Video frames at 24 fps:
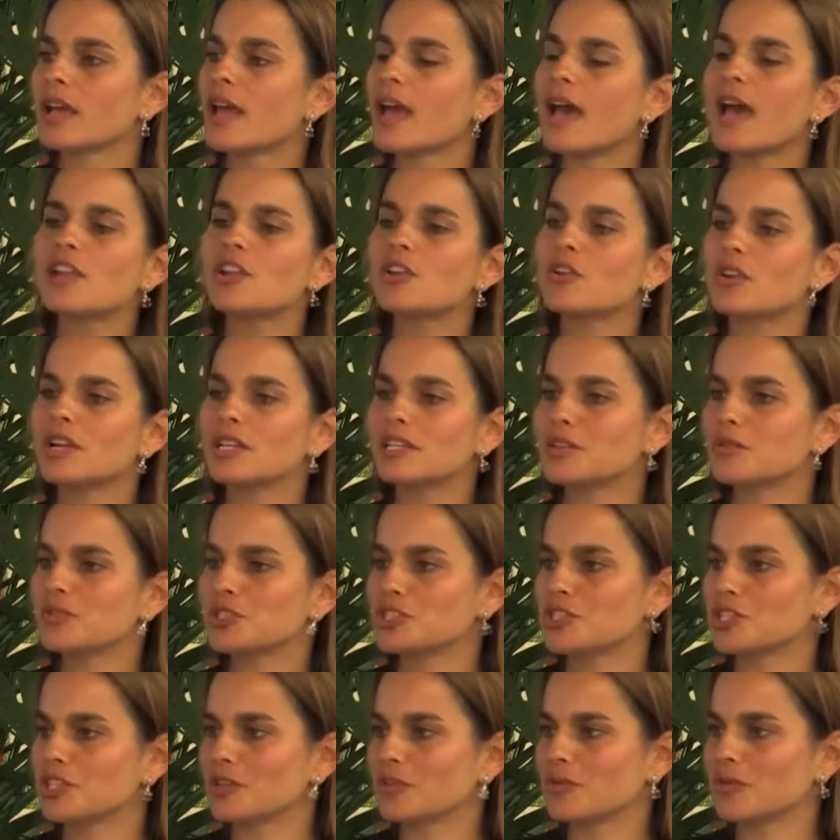had no idea what
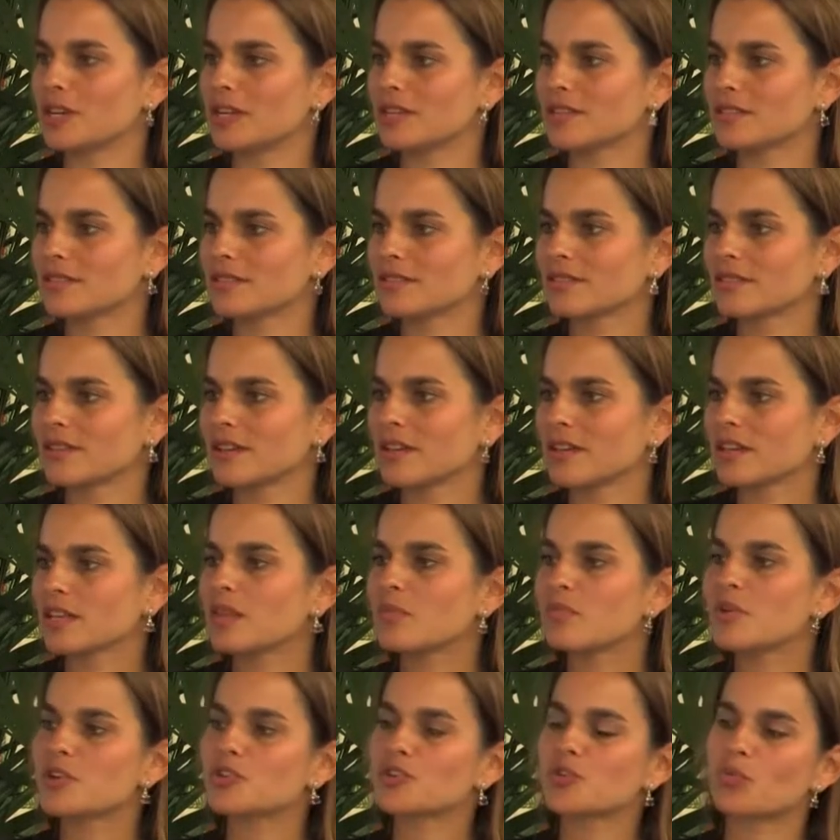GINA was
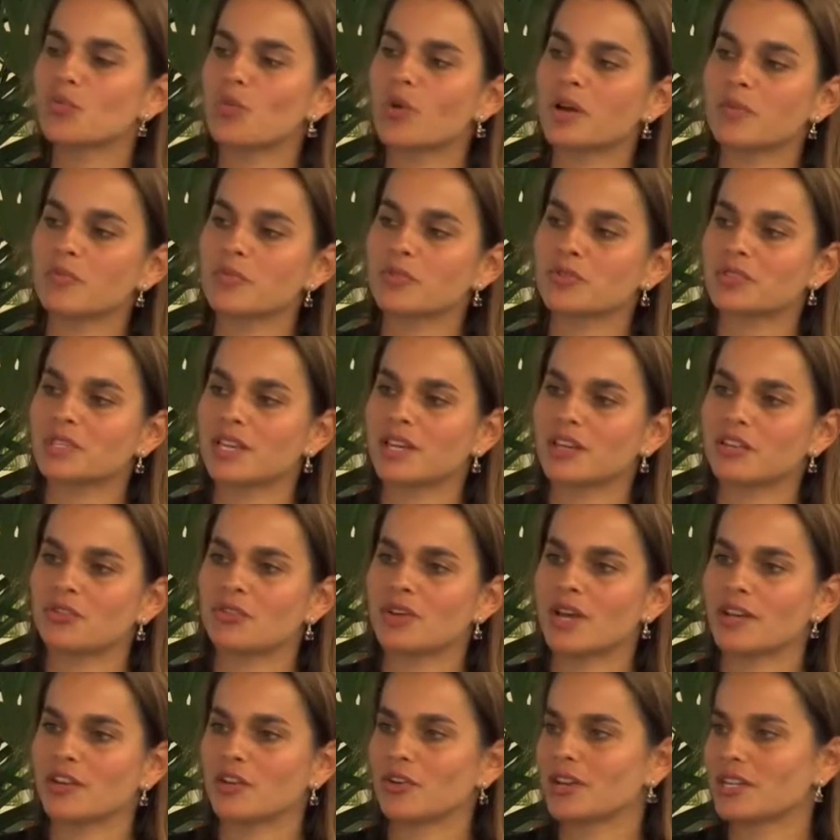compared to 1% who
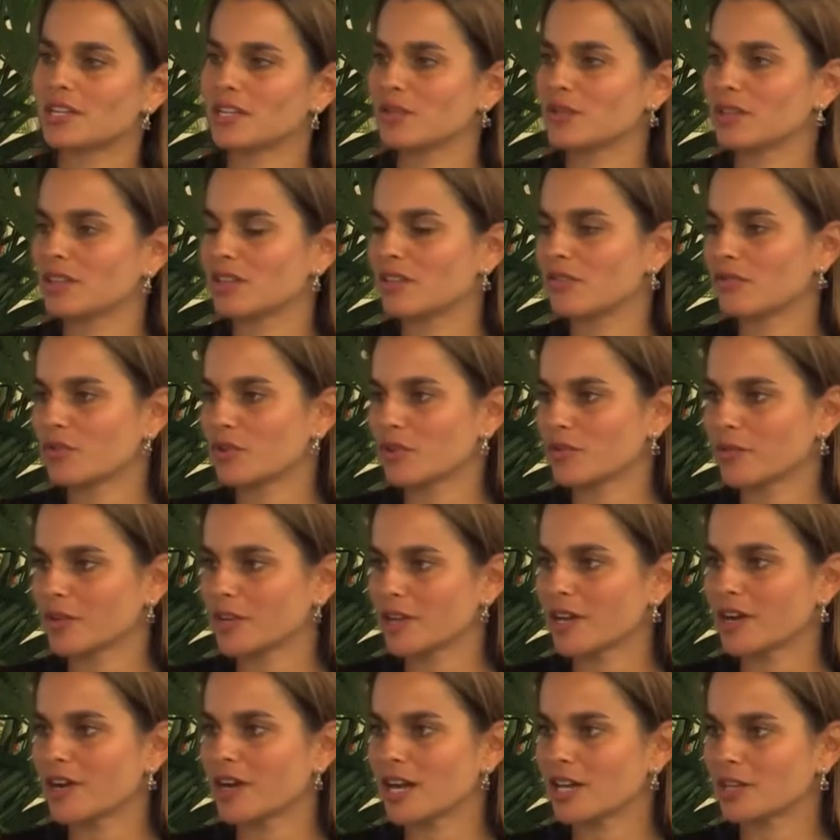had no idea what the Affordable
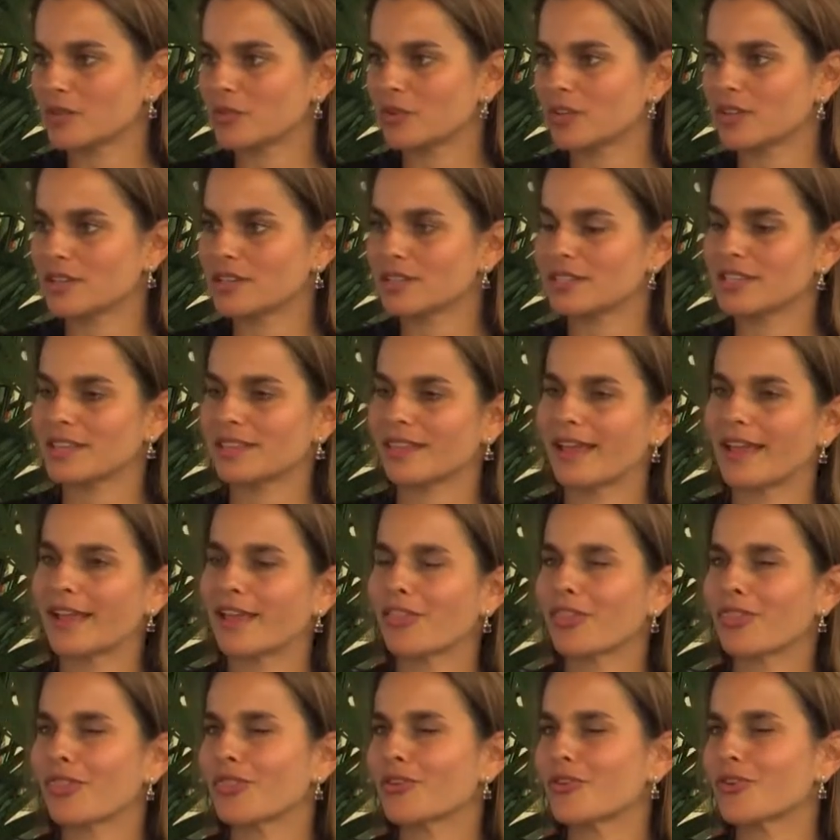Care Act was and like
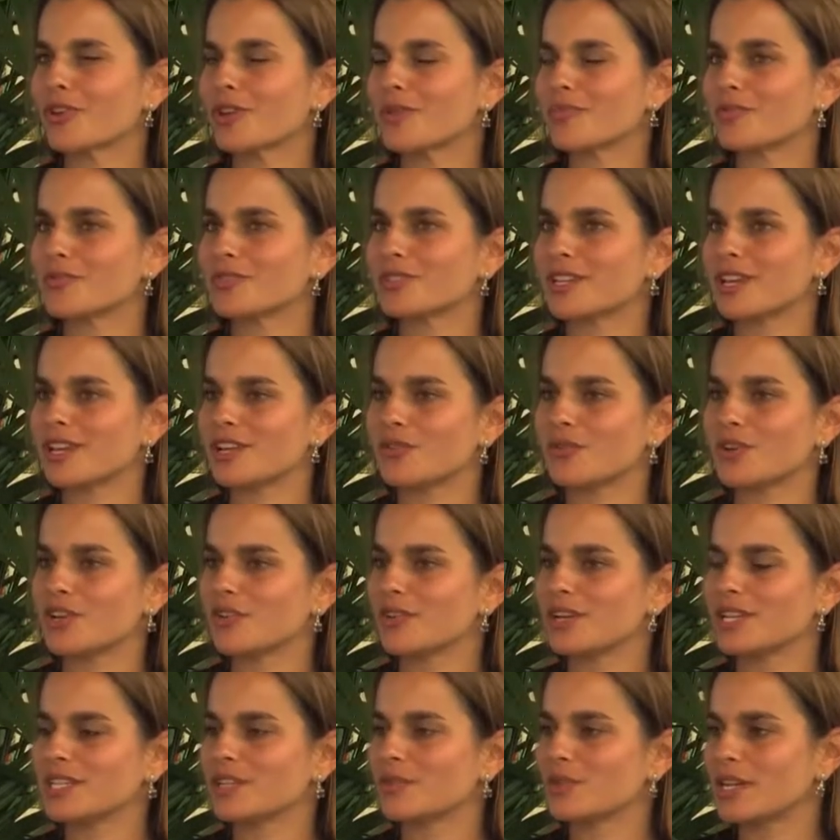30% who had no
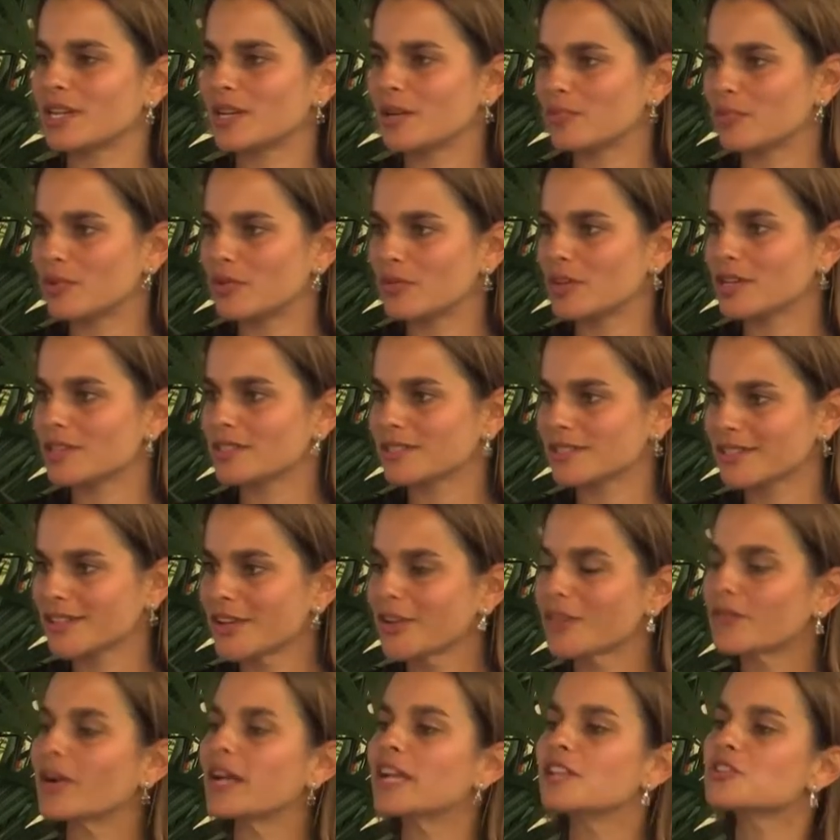idea what HIPAA was,
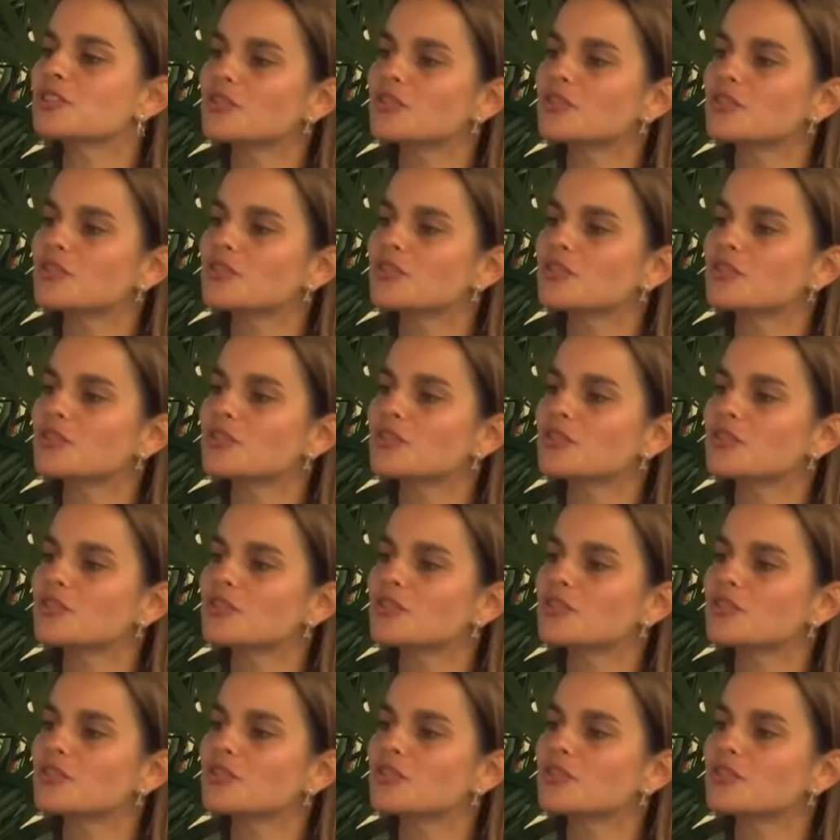right?